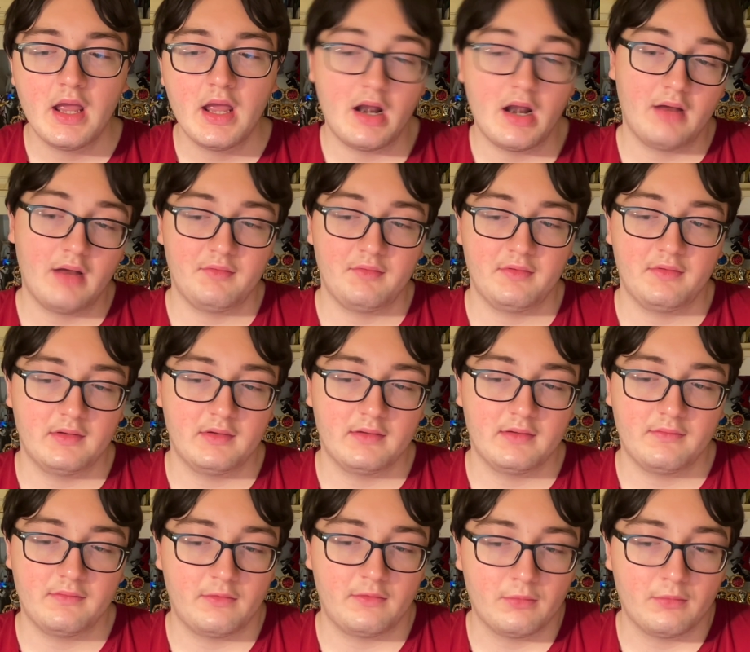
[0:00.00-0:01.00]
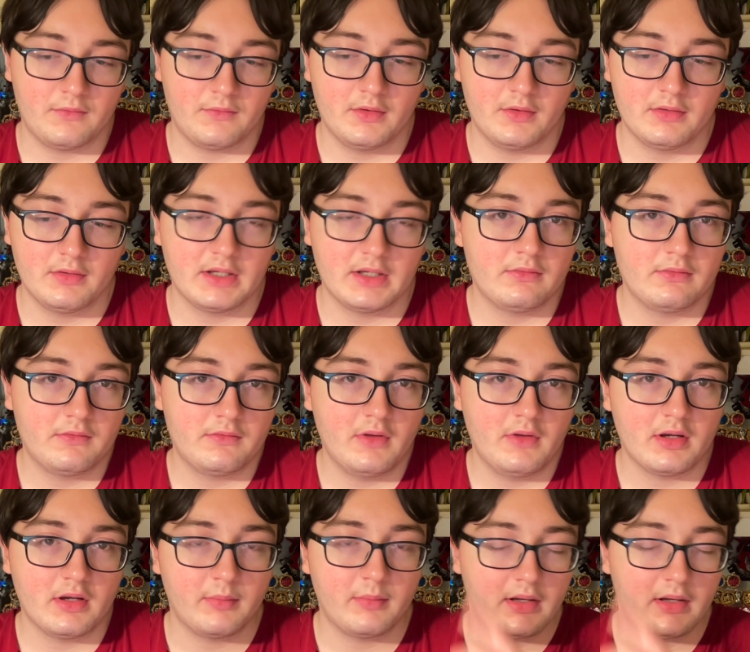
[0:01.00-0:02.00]
And obviously, if it's revealed, I'll just
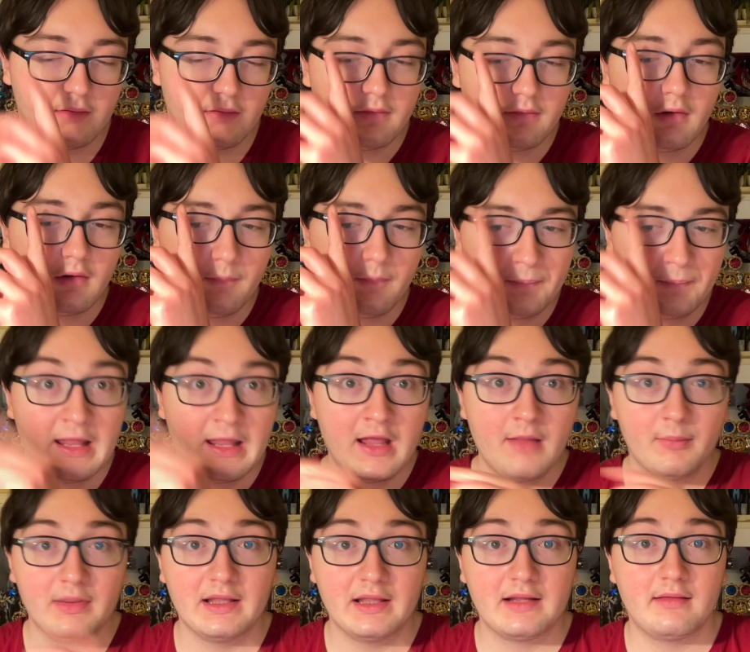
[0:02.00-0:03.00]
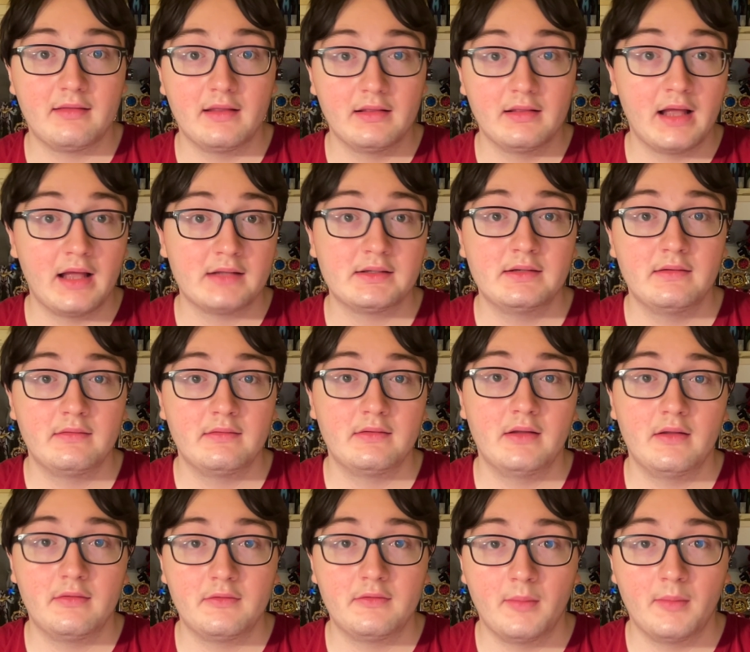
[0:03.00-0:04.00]
talk about it. So, but like I said, a lot to
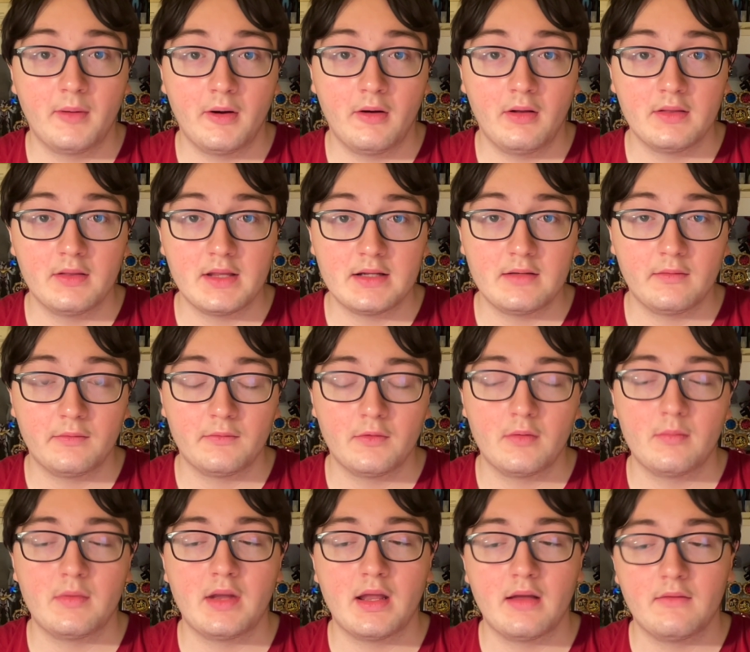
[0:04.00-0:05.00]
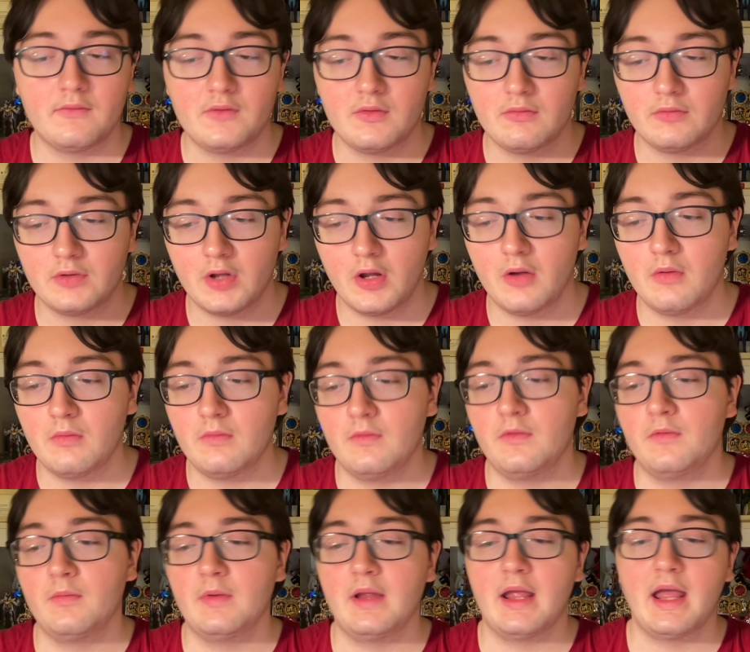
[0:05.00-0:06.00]
discuss tomorrow on Lightning Storm. We have new
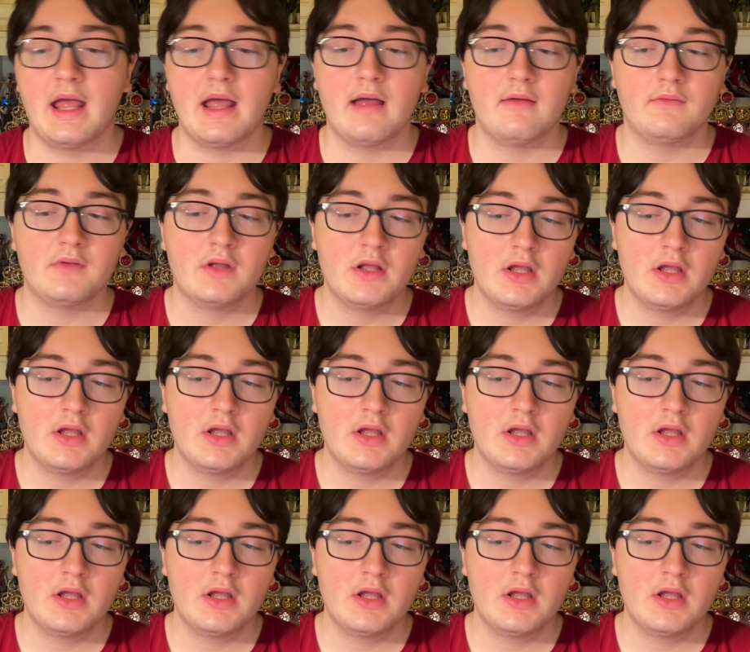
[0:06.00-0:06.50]
codes, we have